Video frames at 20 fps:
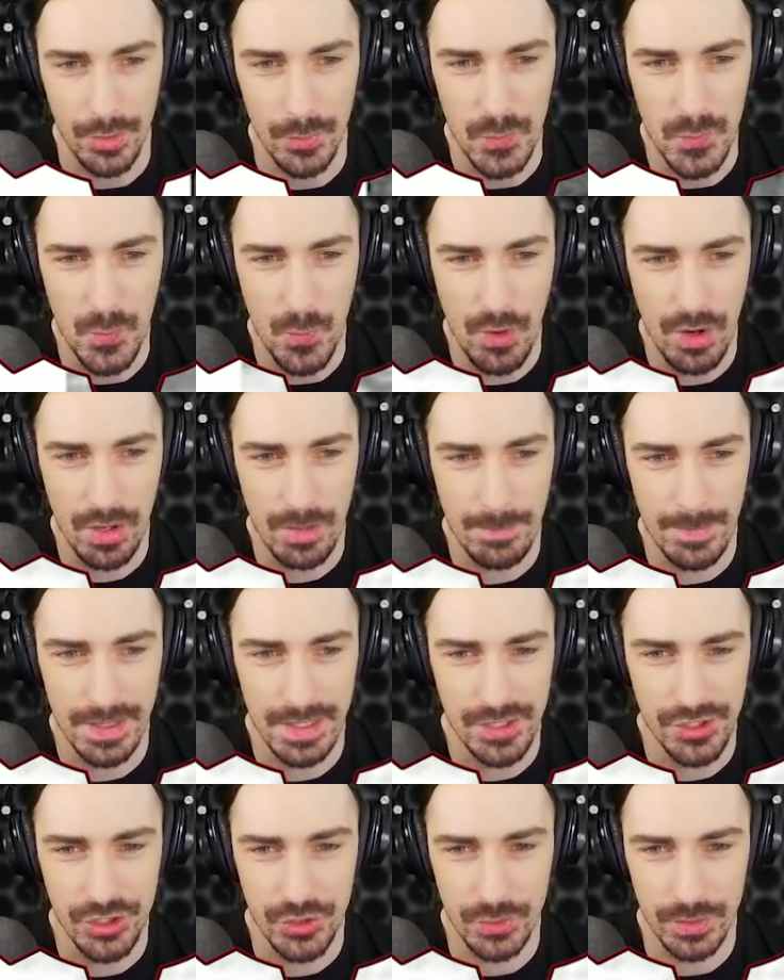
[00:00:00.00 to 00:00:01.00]
The War
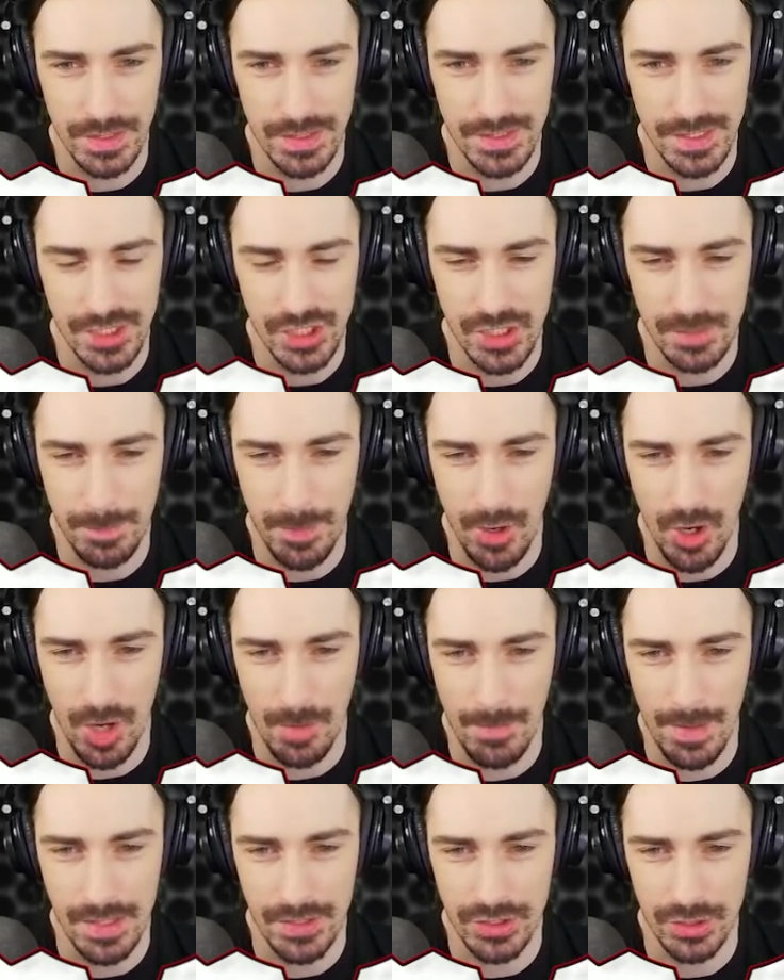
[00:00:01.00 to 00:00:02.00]
Ministry's
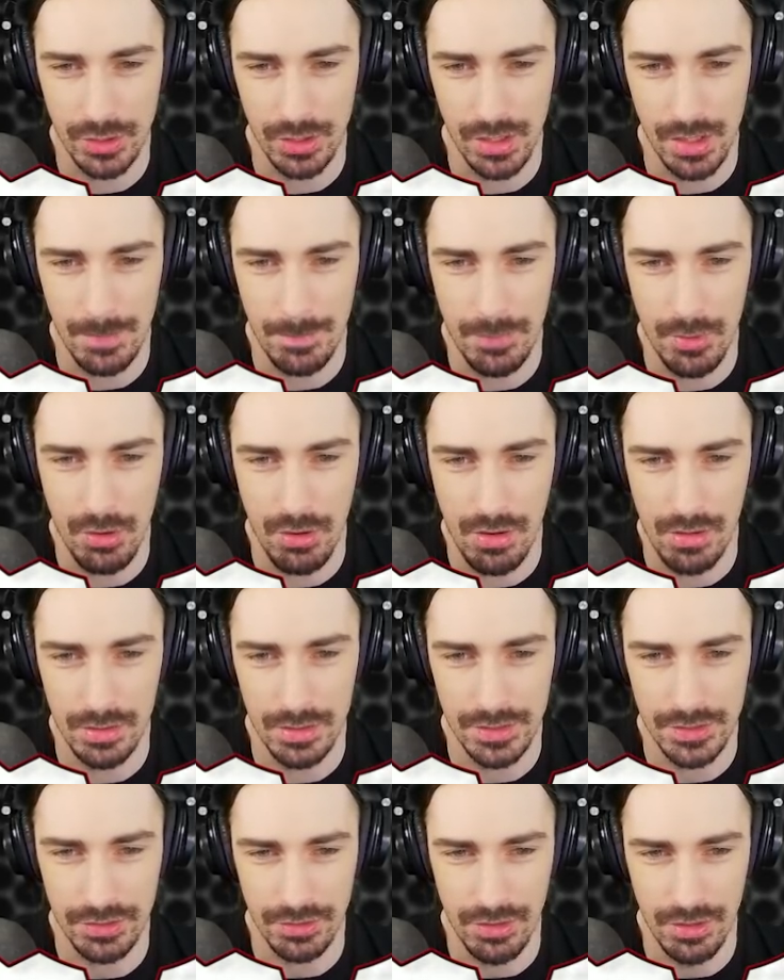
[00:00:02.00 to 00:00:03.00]
Experimental
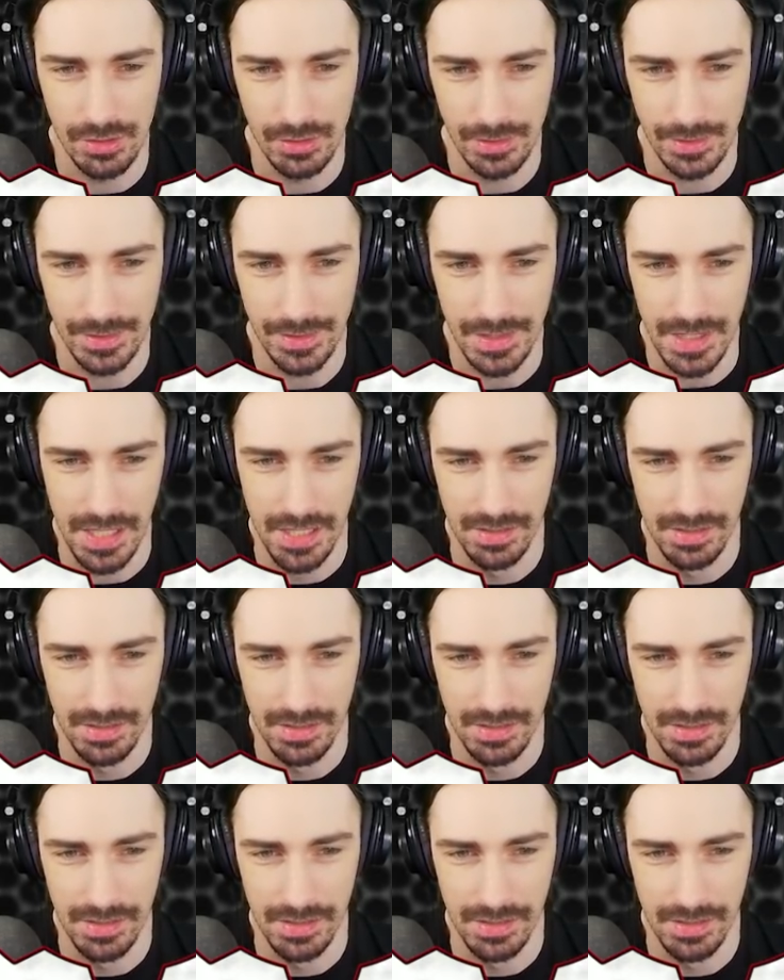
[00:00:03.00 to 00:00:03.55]
Laboratory.